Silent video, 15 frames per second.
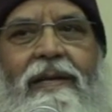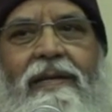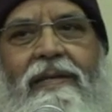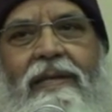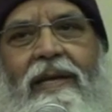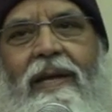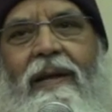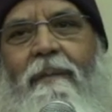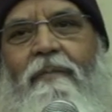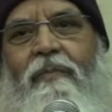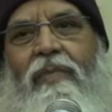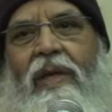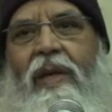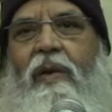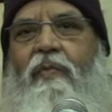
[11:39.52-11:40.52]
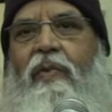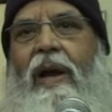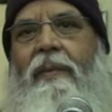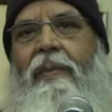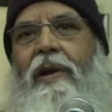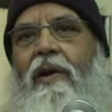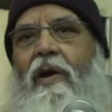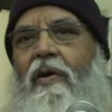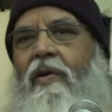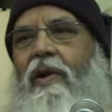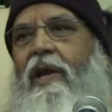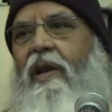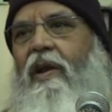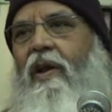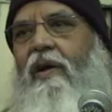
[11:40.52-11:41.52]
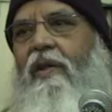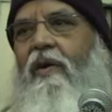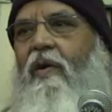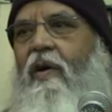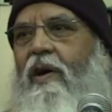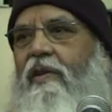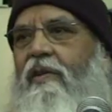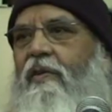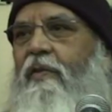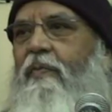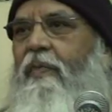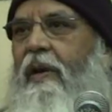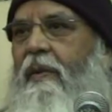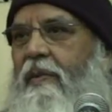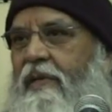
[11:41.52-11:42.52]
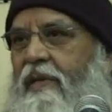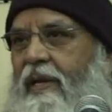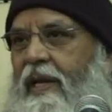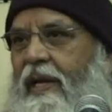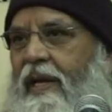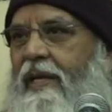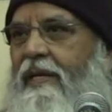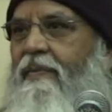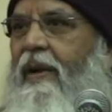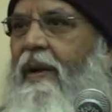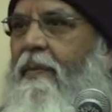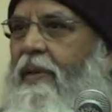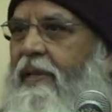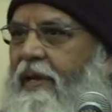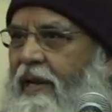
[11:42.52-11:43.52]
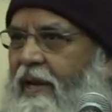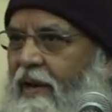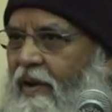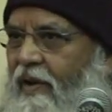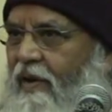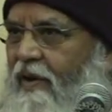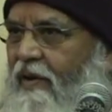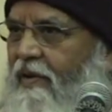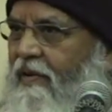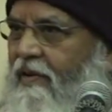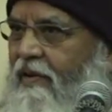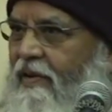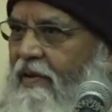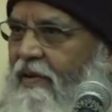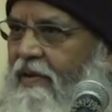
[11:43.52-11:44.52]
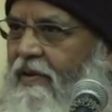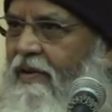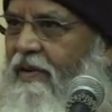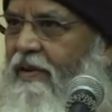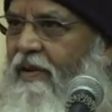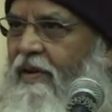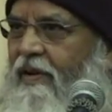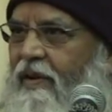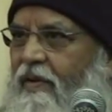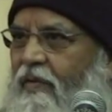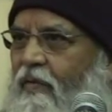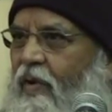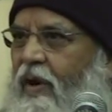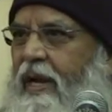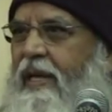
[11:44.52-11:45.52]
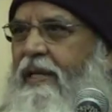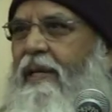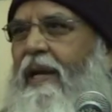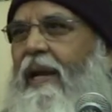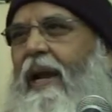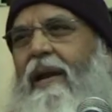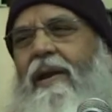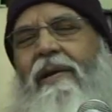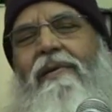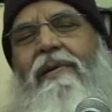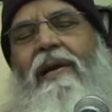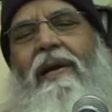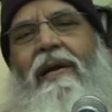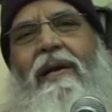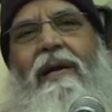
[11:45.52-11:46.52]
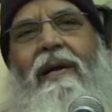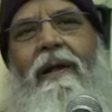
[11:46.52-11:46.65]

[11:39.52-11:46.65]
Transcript: See, if I am a daughter in law, the cause of my misery is my mother in law. What is the net result?